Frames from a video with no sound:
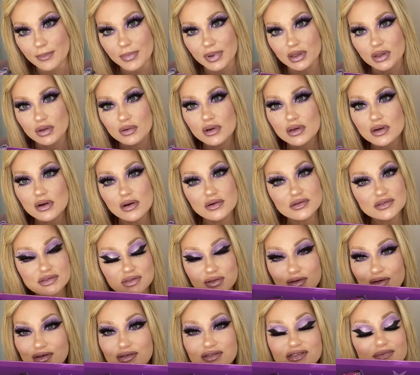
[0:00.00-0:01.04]
but you can also
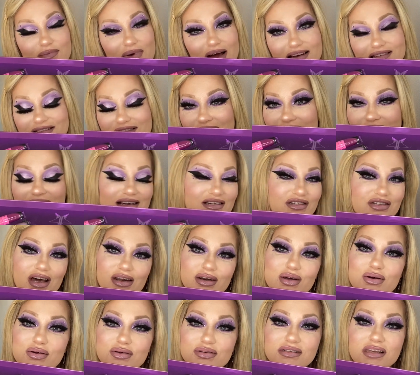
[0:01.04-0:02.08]
use them as
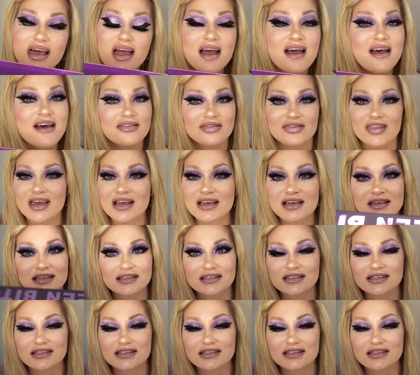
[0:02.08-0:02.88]
eyeshadows. They